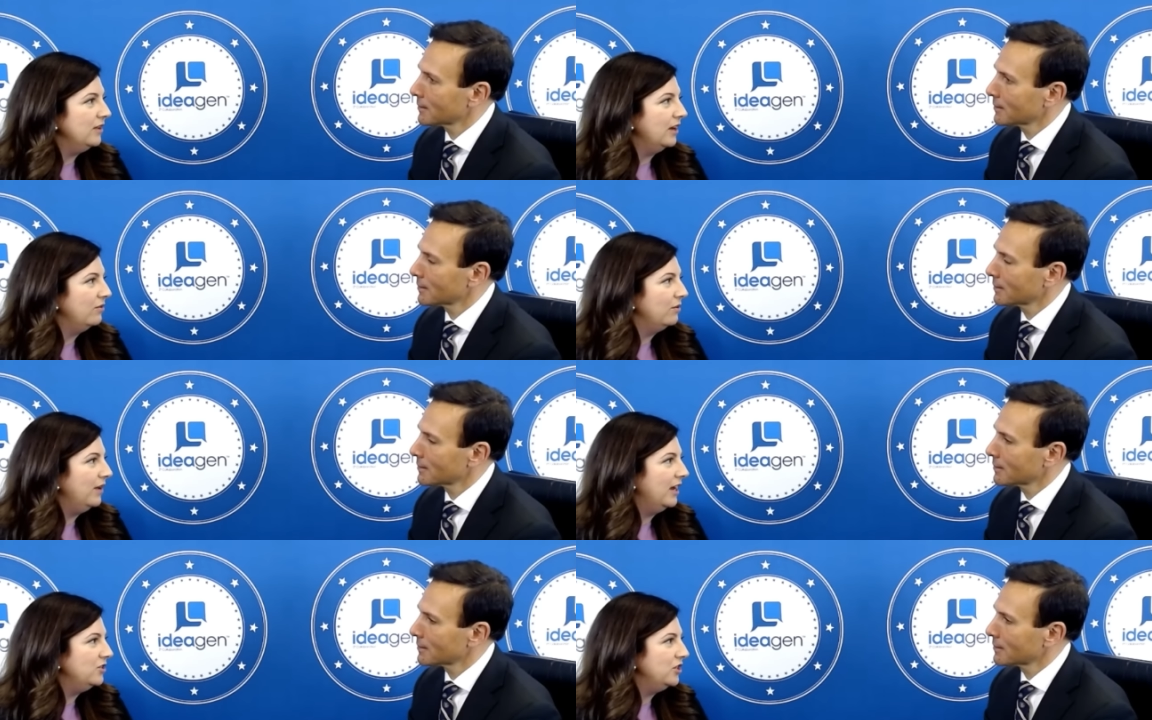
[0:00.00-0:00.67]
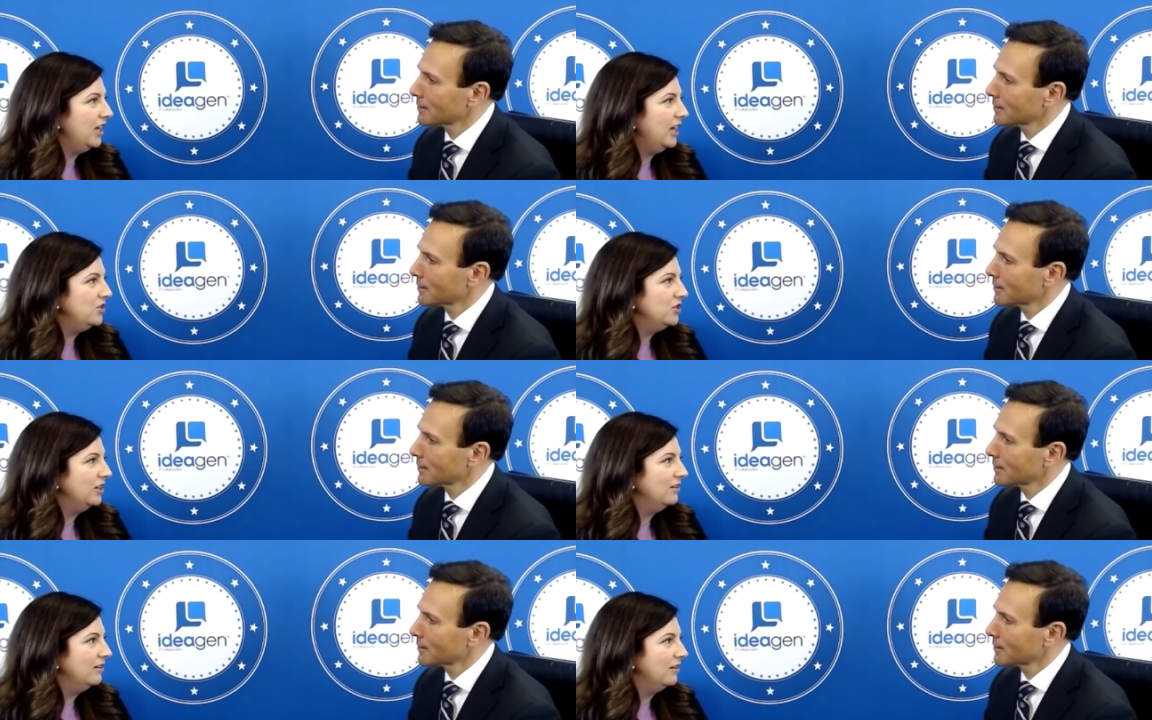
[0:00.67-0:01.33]
Speaker 1: that through
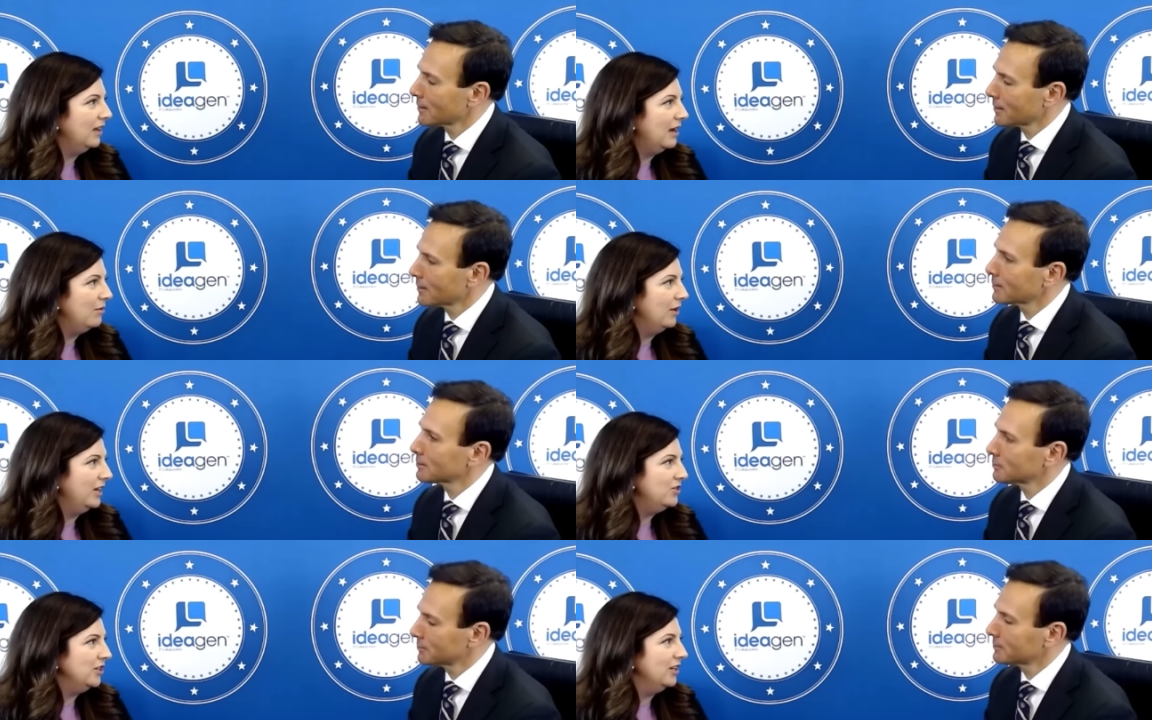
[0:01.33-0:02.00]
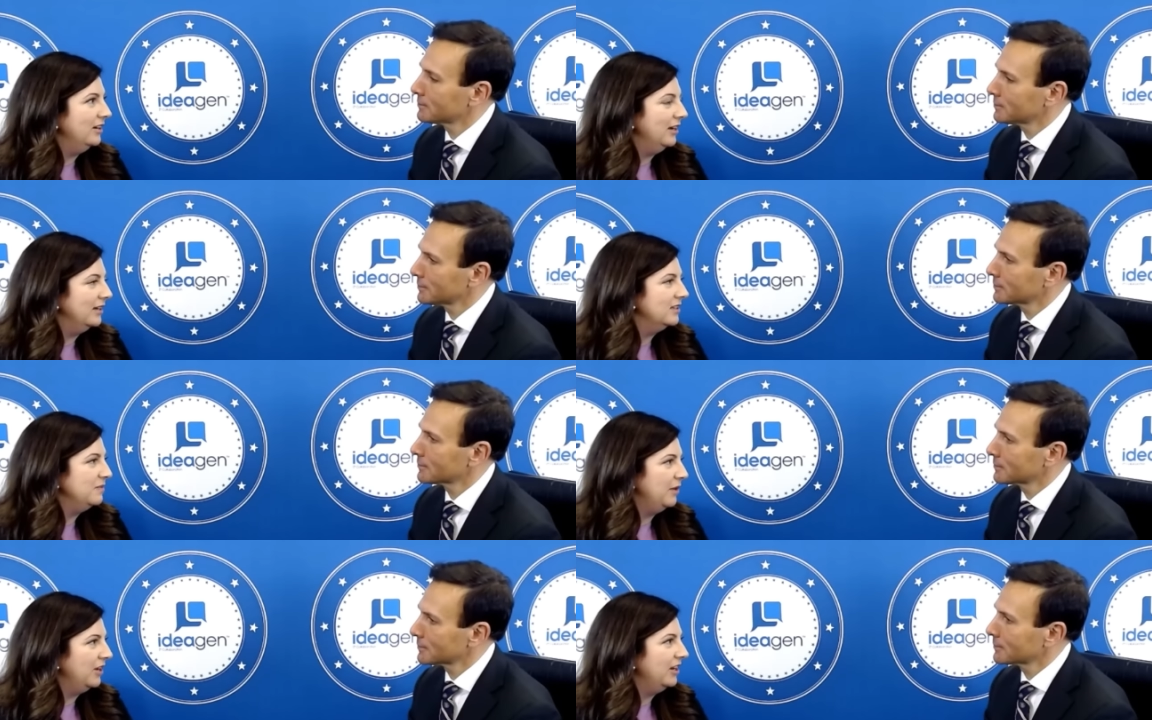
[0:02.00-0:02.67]
education, collaboration, and
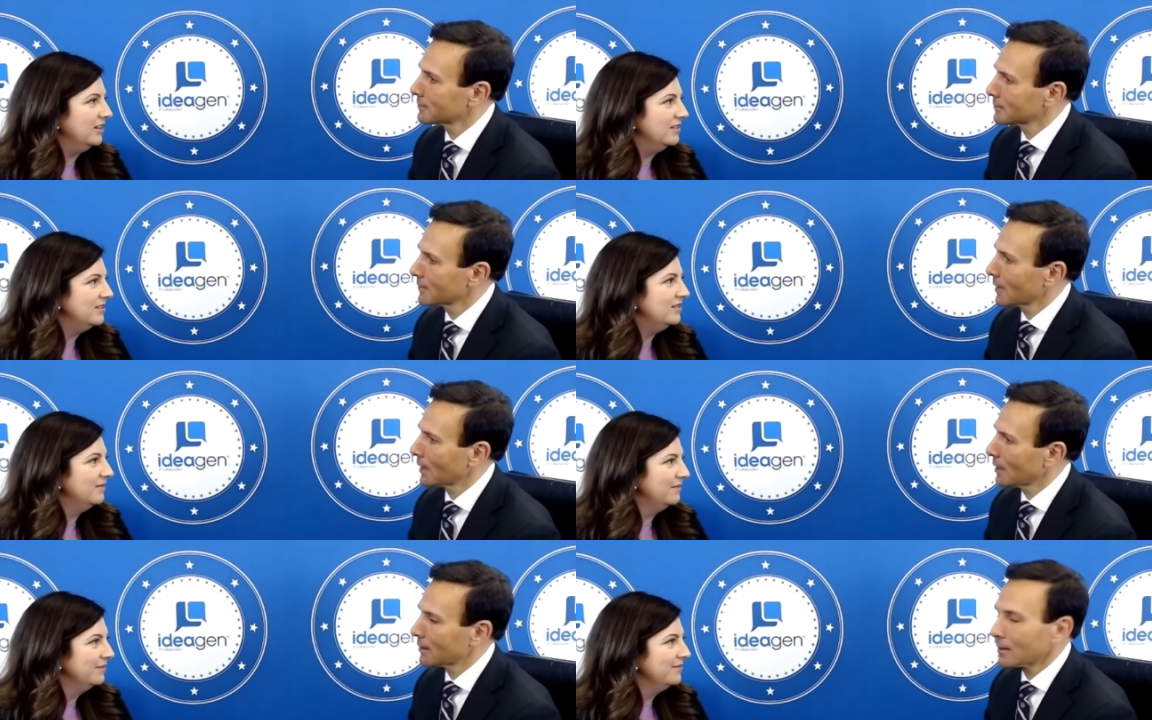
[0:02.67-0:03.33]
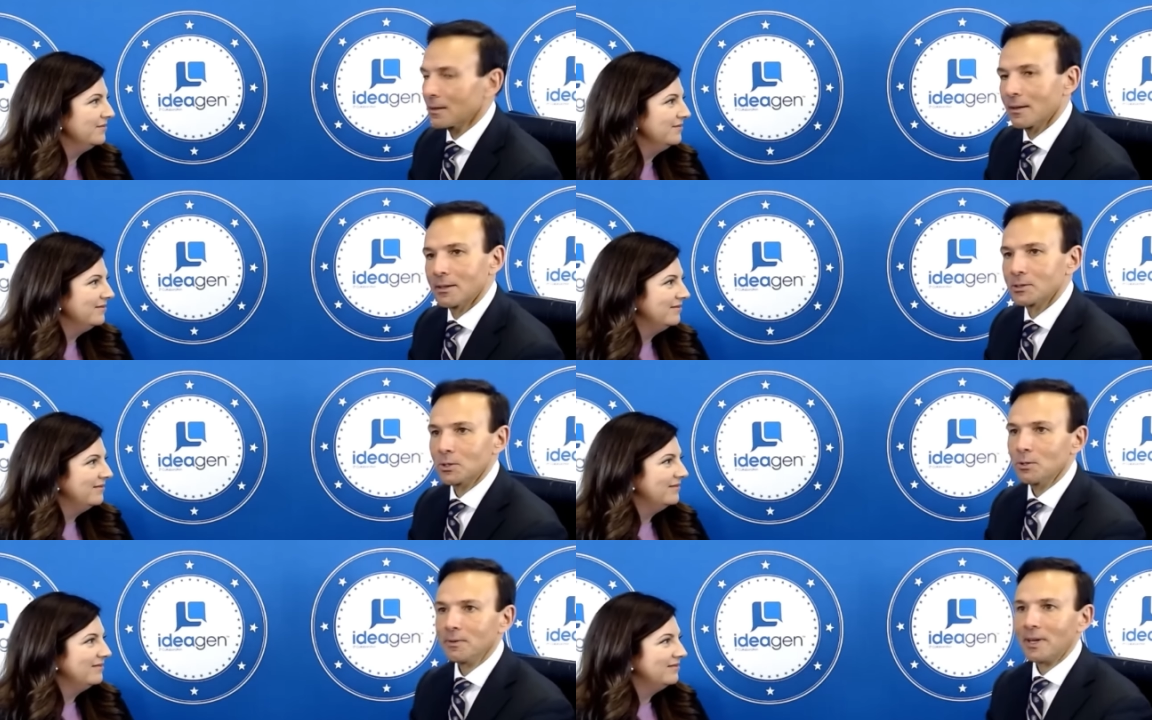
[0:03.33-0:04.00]
experience.
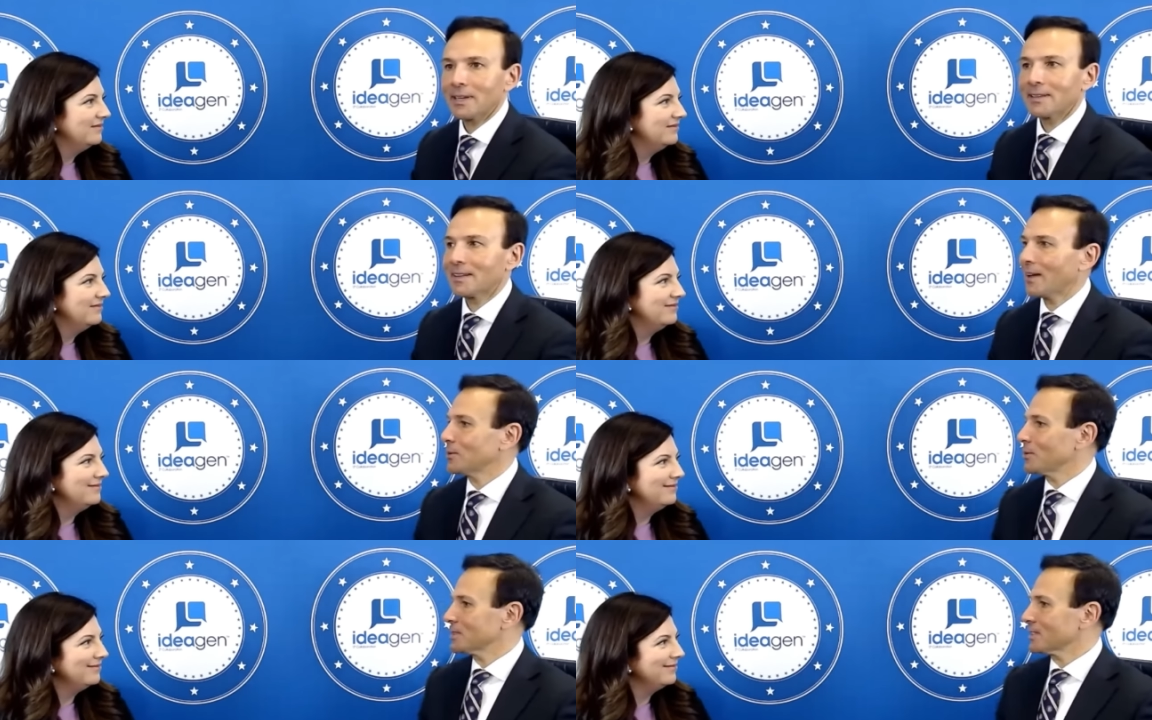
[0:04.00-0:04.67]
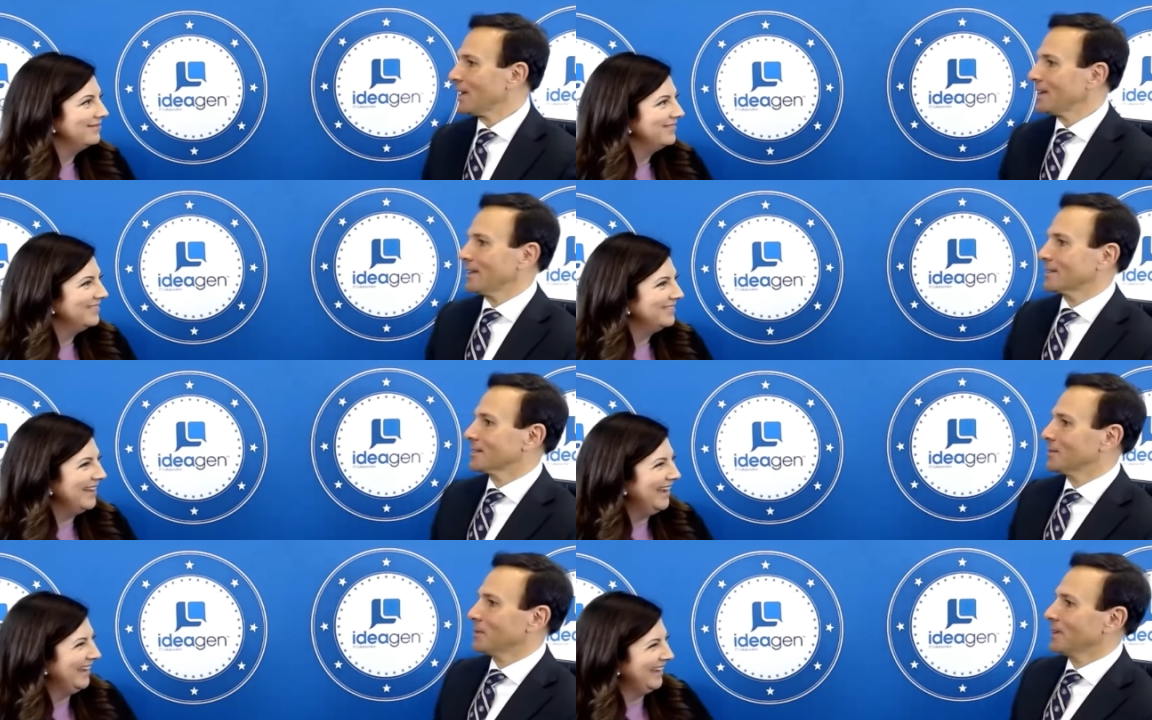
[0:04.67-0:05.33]
Speaker 2: So you've got it down to a
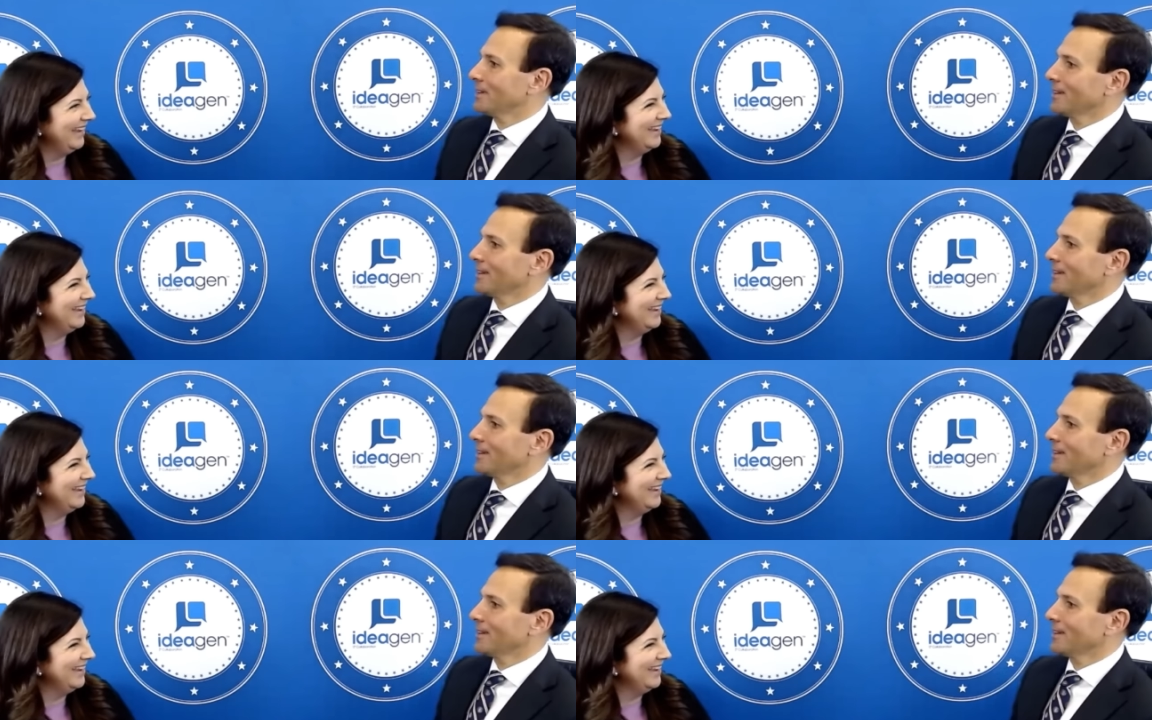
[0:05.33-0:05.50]
science. I mean,